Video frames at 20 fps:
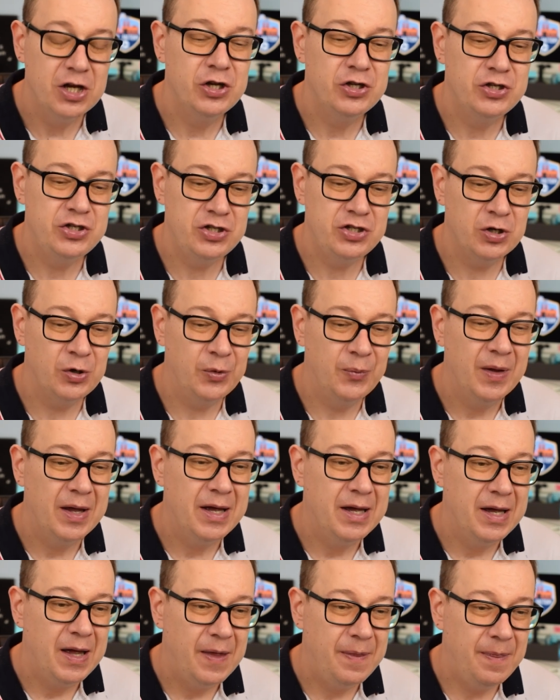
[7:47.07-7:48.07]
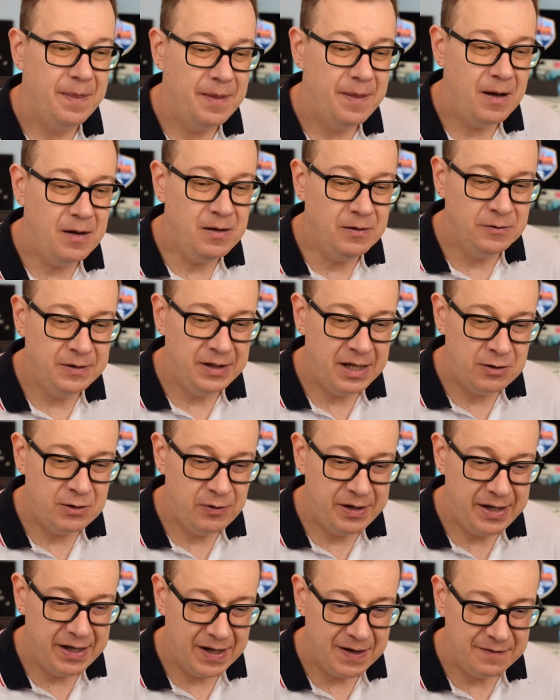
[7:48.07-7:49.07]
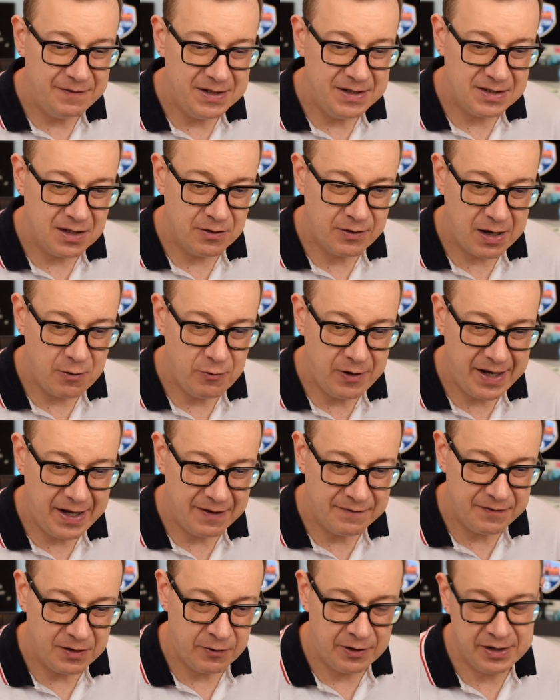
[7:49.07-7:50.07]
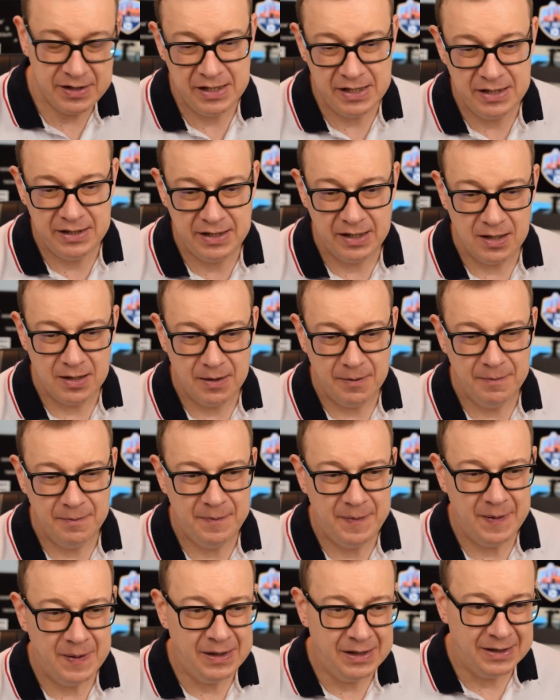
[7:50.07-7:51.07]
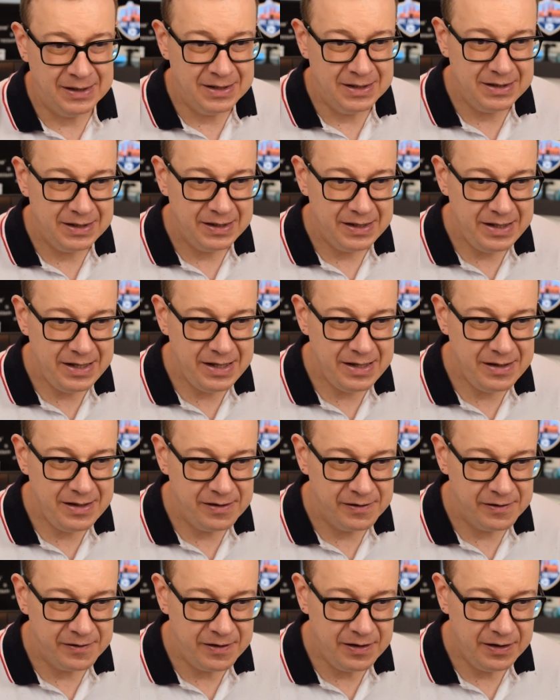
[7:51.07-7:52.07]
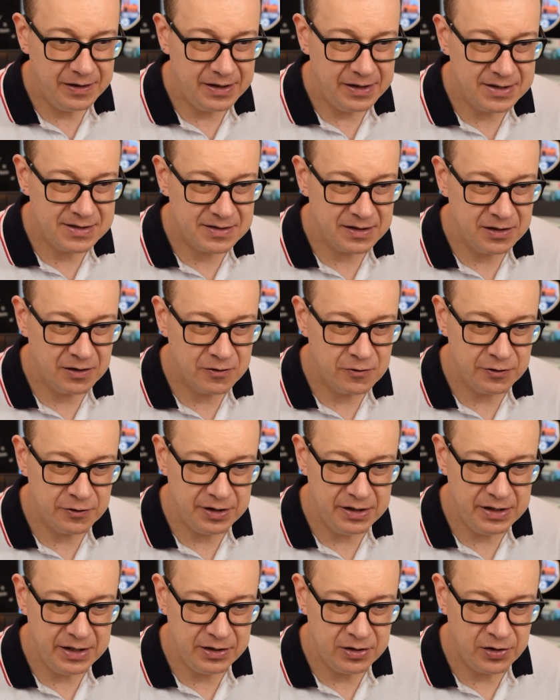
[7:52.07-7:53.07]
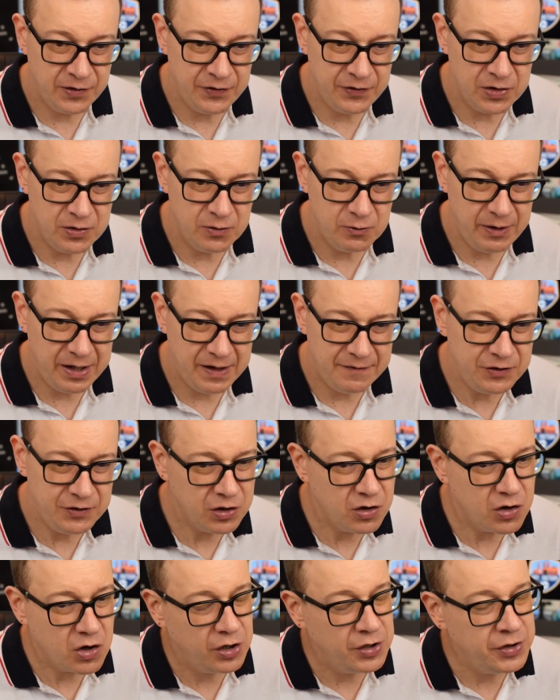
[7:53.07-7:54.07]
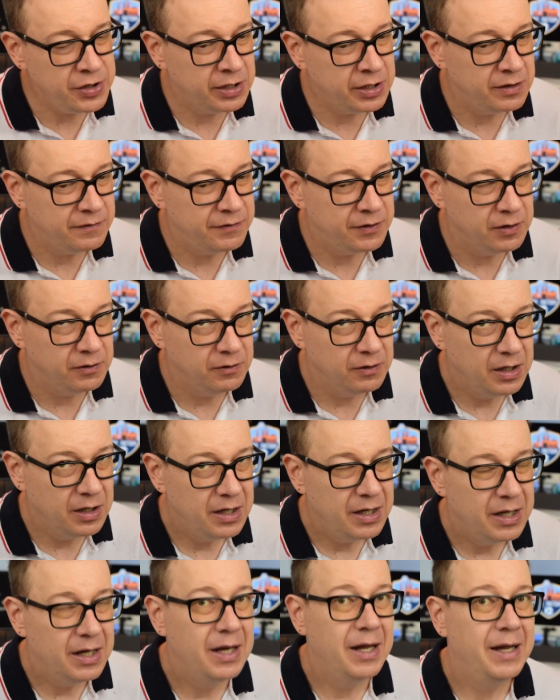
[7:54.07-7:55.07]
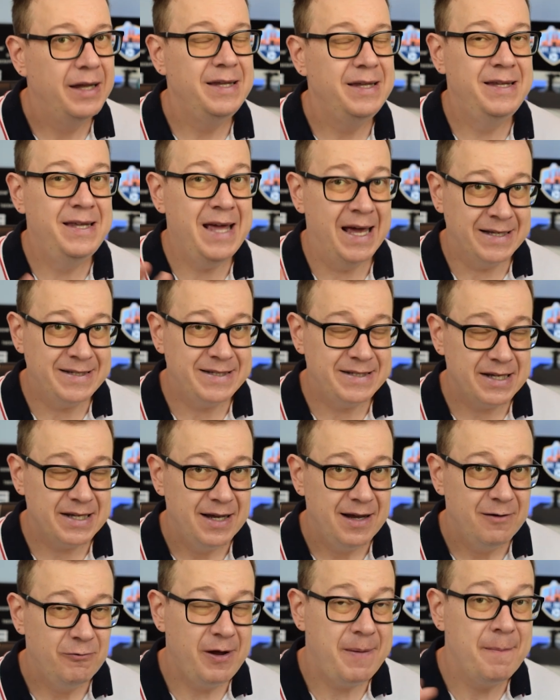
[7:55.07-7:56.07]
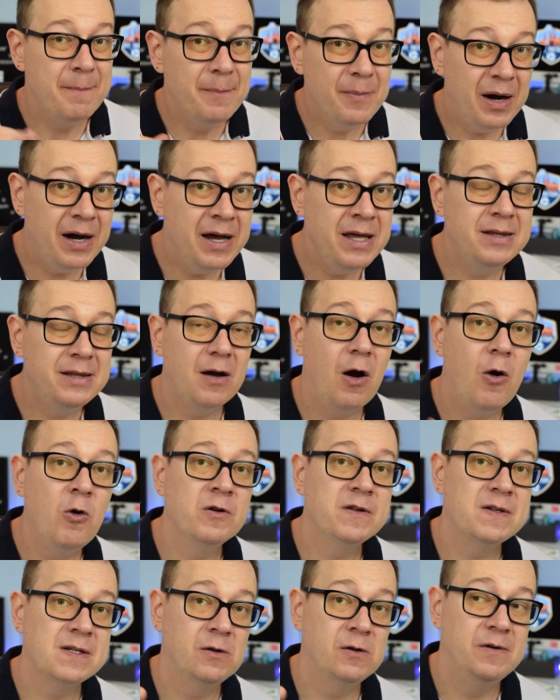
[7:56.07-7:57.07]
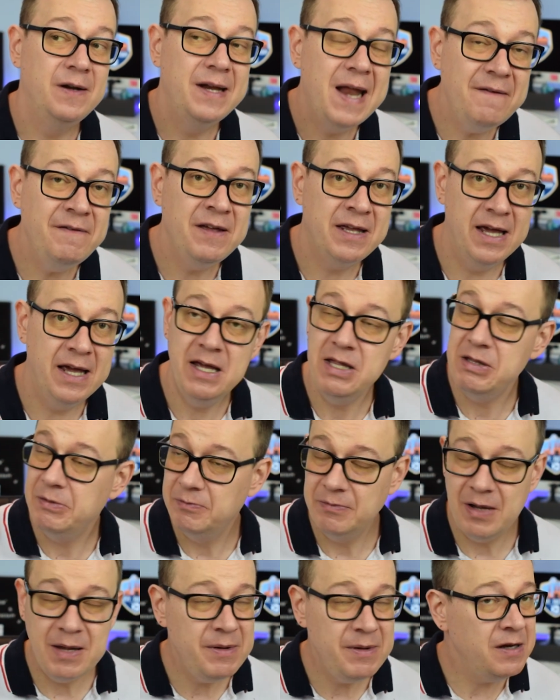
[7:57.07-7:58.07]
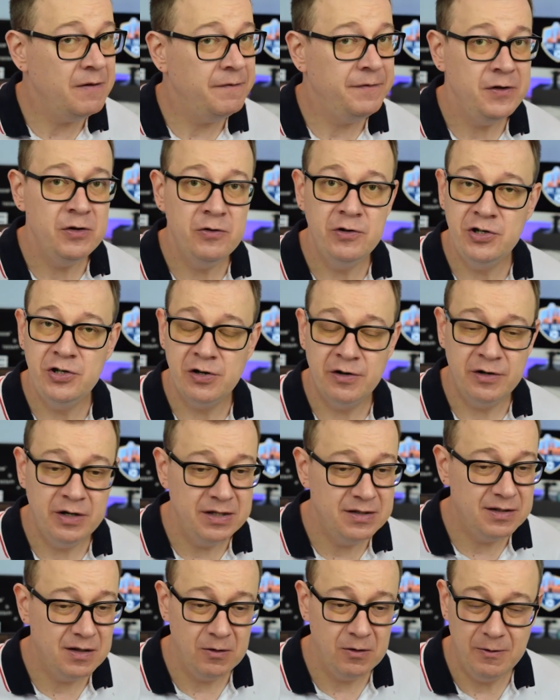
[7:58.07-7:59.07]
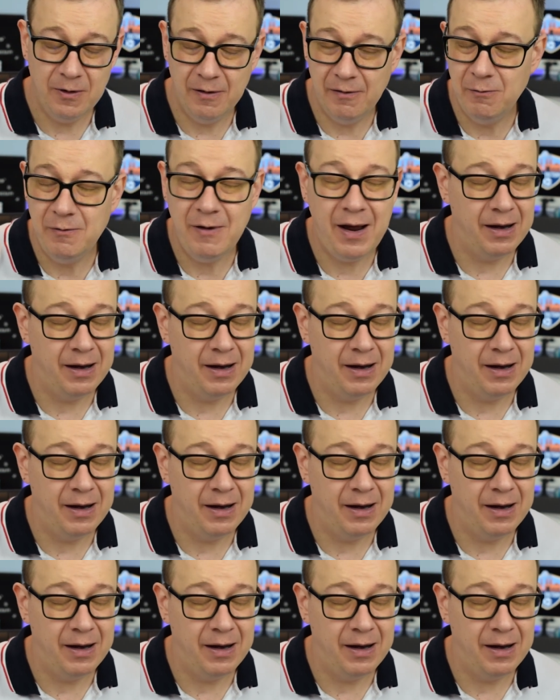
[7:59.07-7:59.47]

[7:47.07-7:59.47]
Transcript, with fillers: So now that we have this, okay, we have our detail, but here inside the coordinator view we have the content view. Yes. We might also navigate, maybe in the future install,